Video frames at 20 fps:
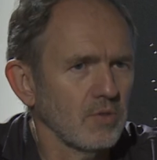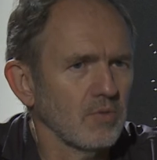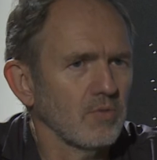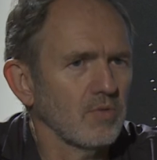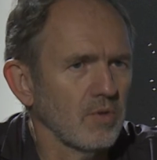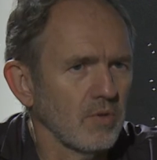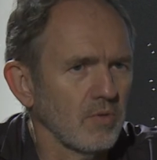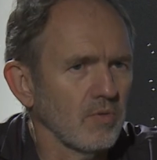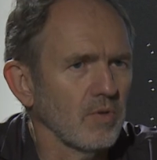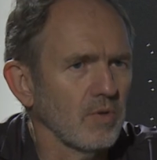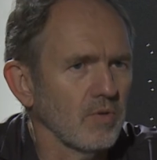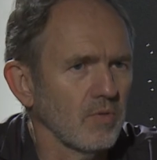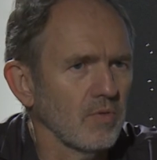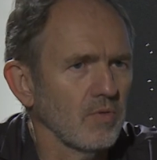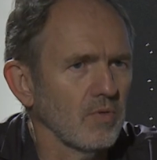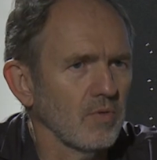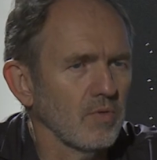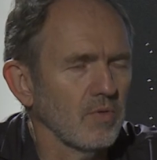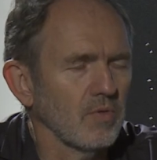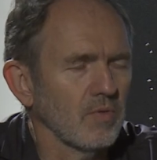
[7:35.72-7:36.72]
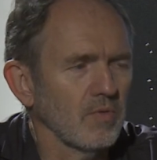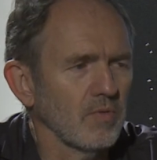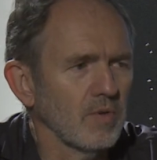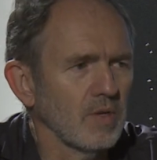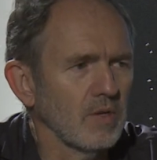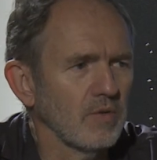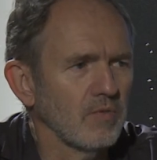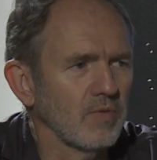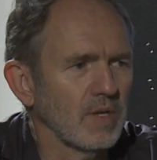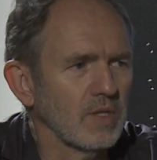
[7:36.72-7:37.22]
on, on true
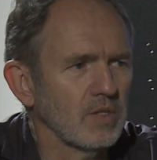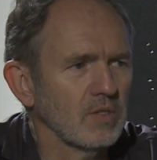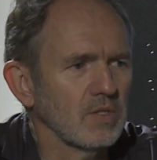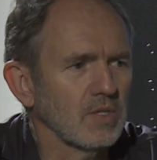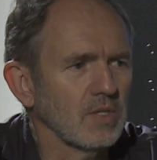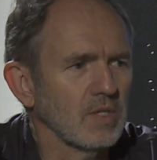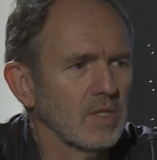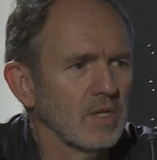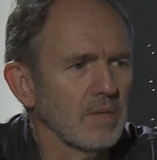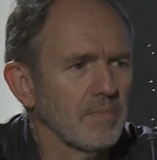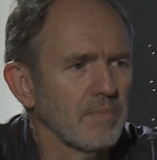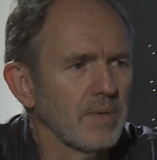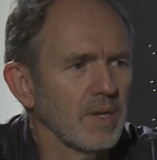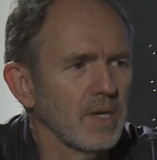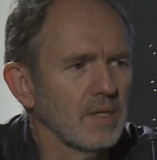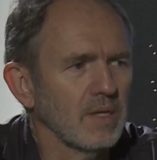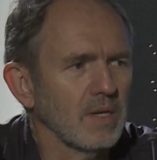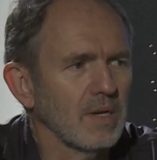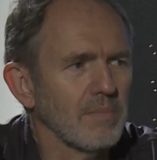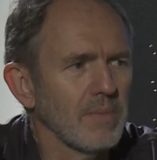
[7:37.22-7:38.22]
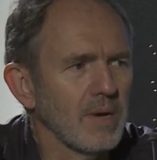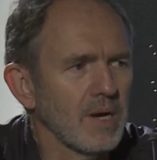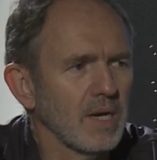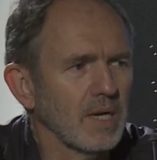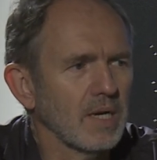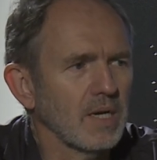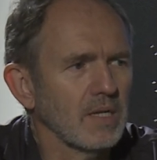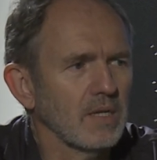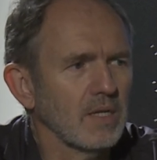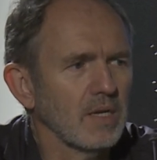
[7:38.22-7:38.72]
events uh, that played in
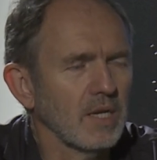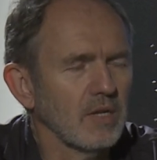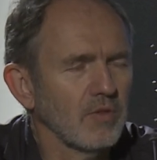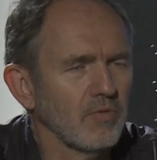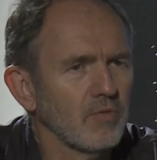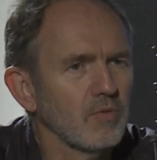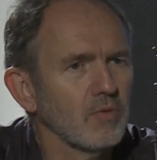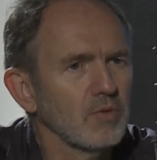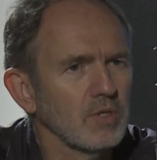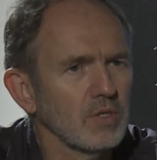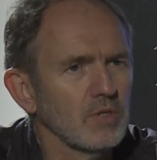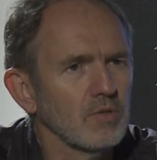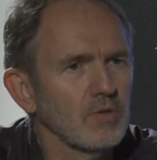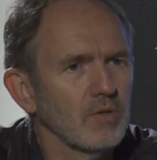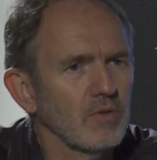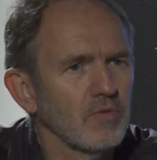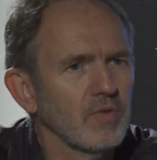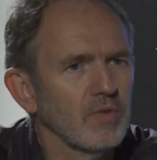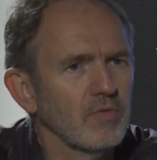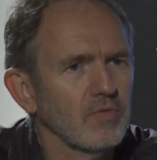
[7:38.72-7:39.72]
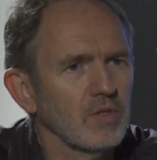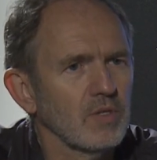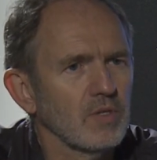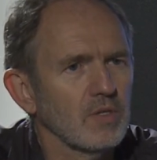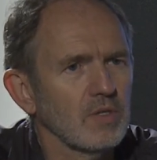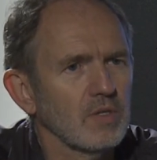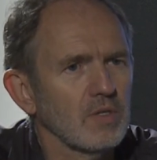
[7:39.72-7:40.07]
America in the late 40s, early 50s.